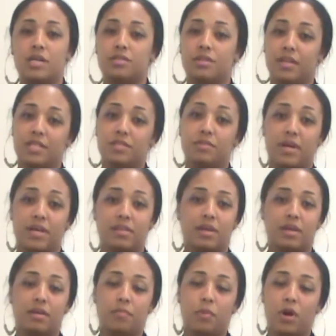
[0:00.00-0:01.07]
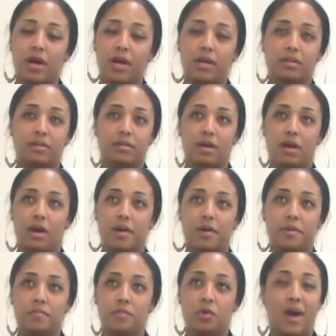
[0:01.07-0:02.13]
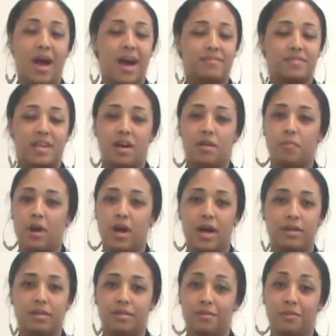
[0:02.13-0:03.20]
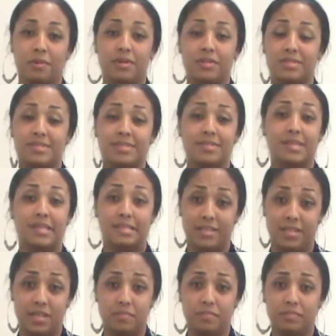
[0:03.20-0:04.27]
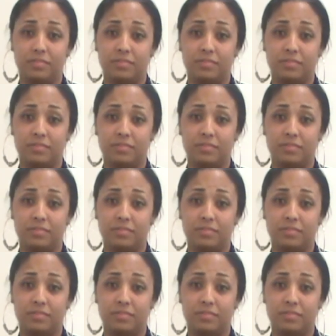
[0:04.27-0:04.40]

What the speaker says: So that's what I think. Pride, you have to have pride in order to dig deep